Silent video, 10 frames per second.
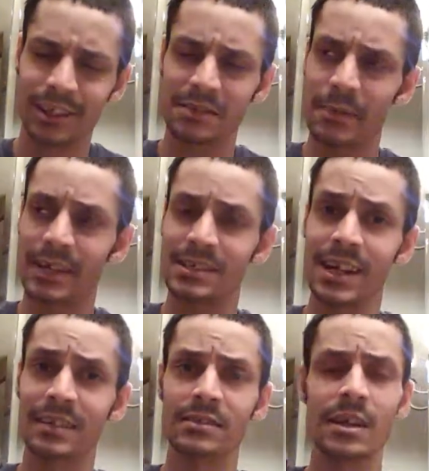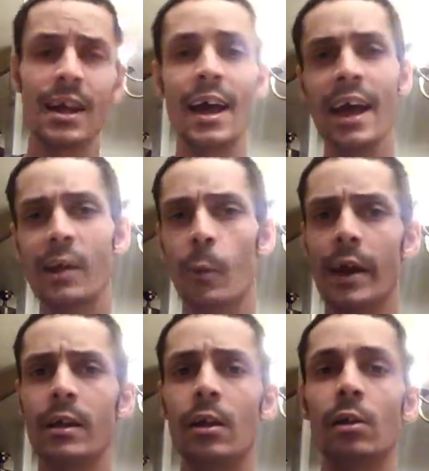Doesn't make sense.
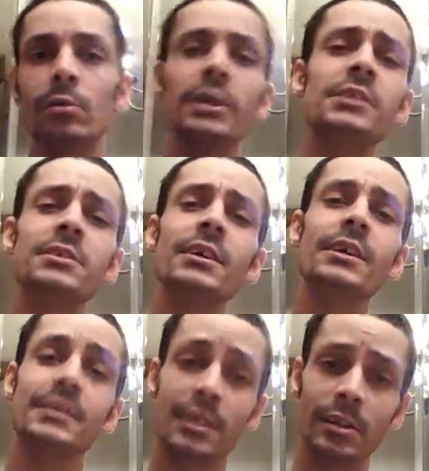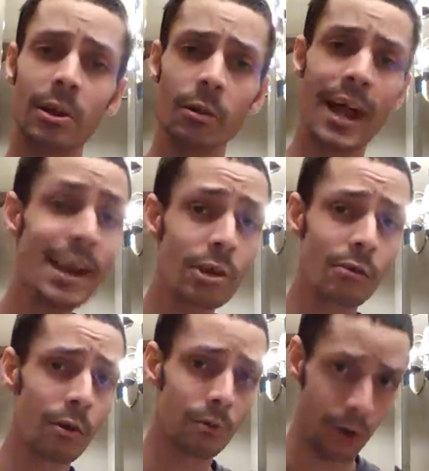Anyway, Lisa is a little eight
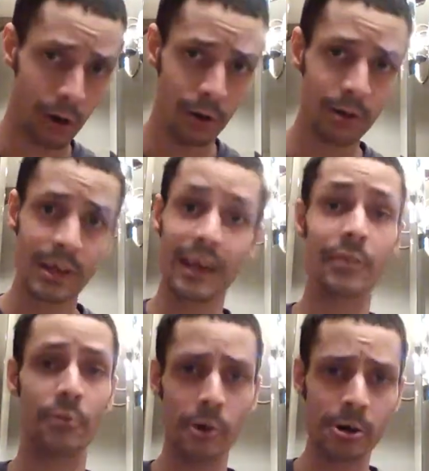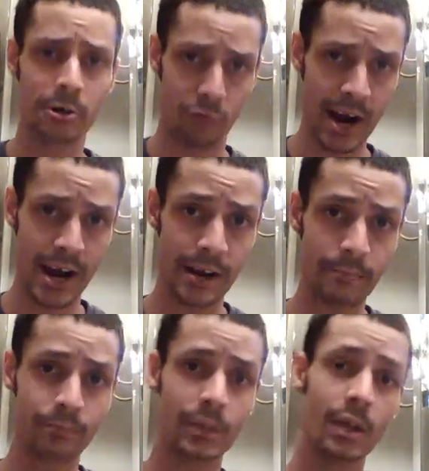year old girl in third grade.
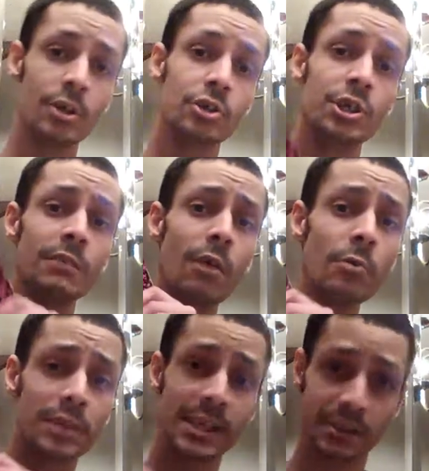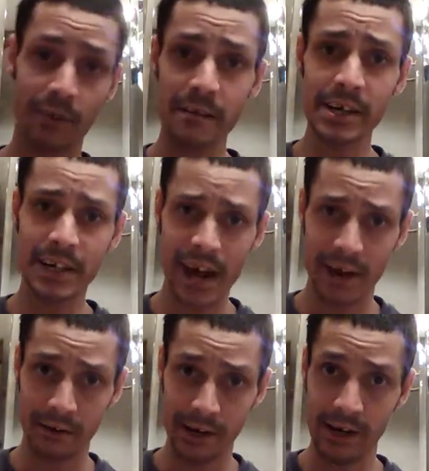She wrote this very
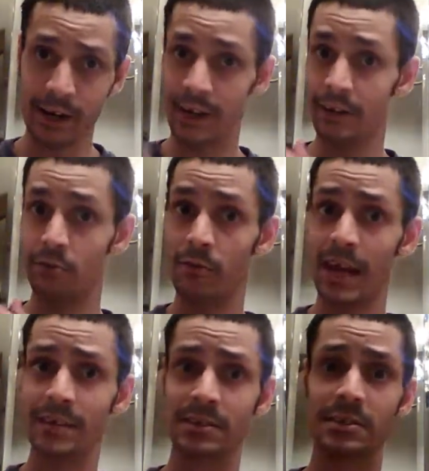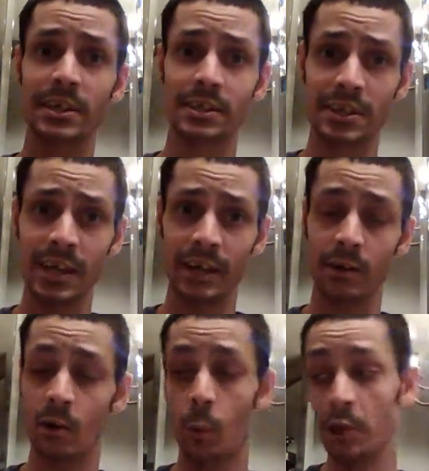diary in
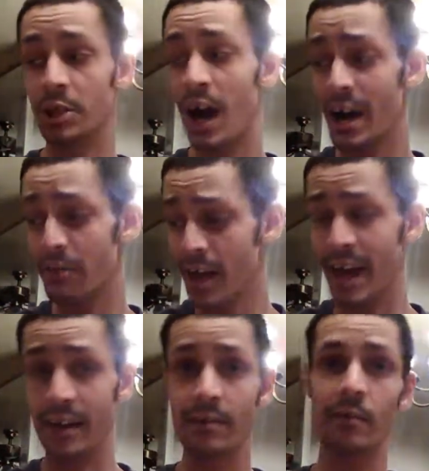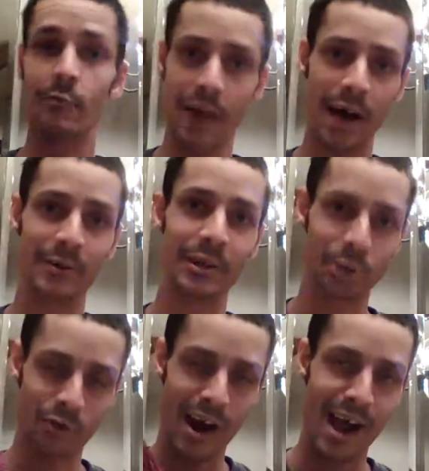2016, which I then found in the
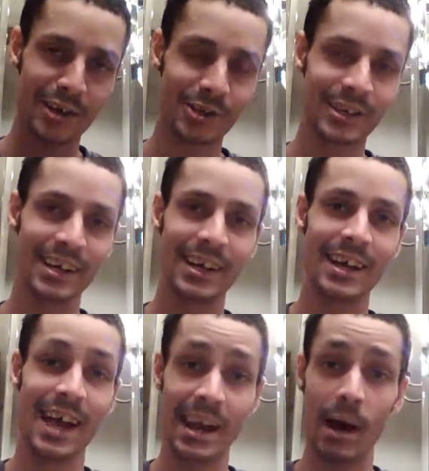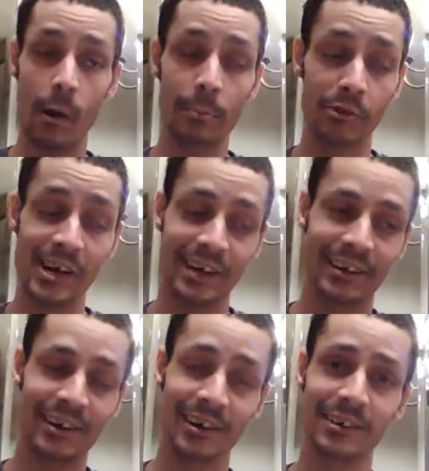trash. And now I'm
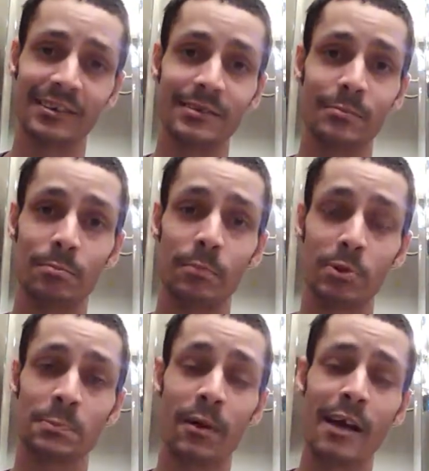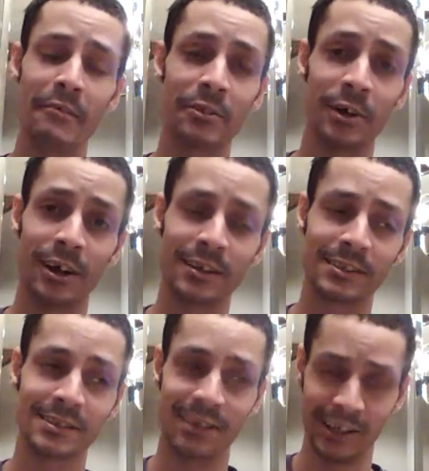reading her most private
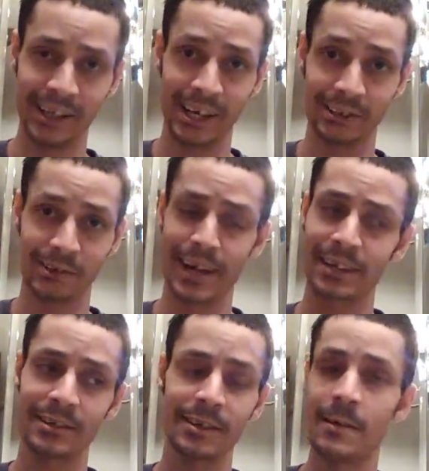thoughts on the internet.